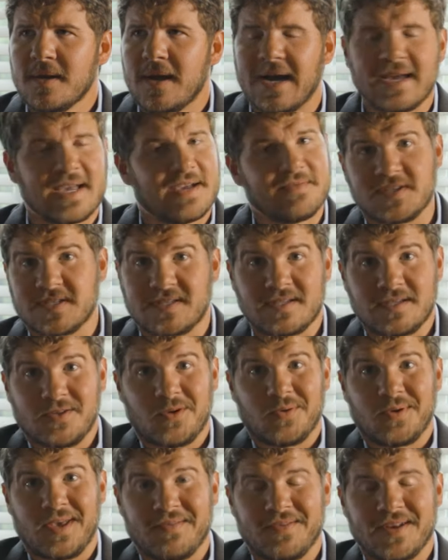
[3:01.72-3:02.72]
I obviously
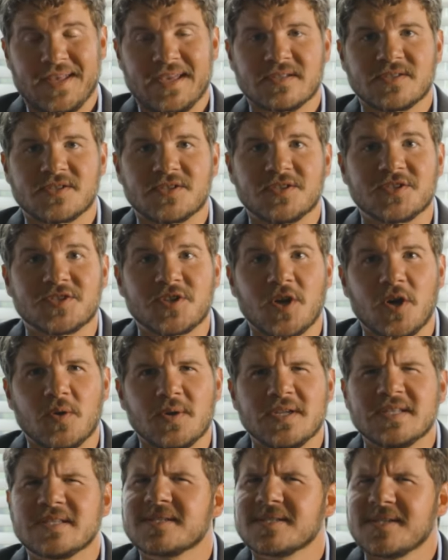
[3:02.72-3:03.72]
don't have an answer,
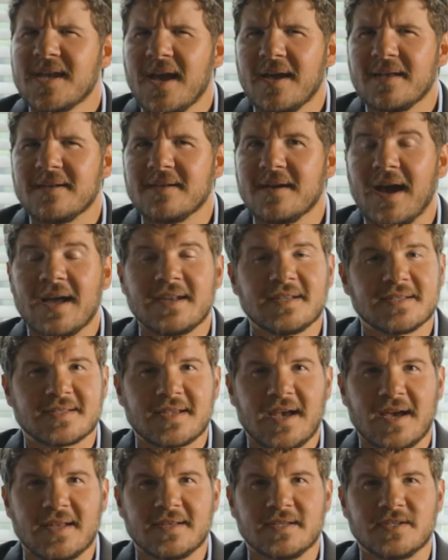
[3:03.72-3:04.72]
so instead, I
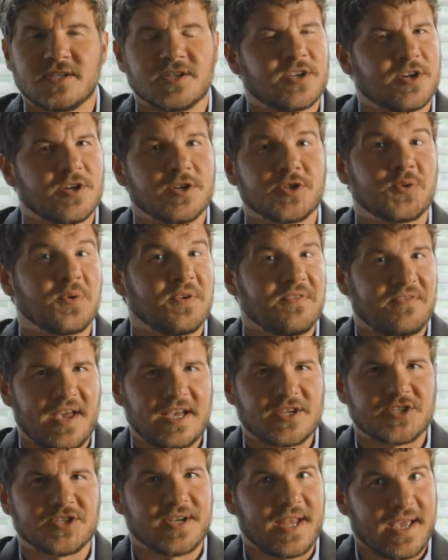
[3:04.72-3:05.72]
decided to turn to a
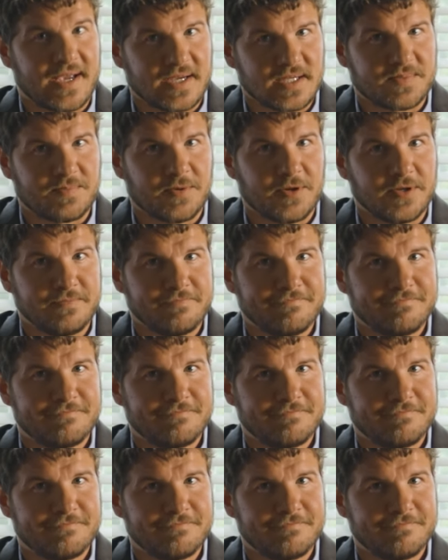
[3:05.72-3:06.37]
fashion expert.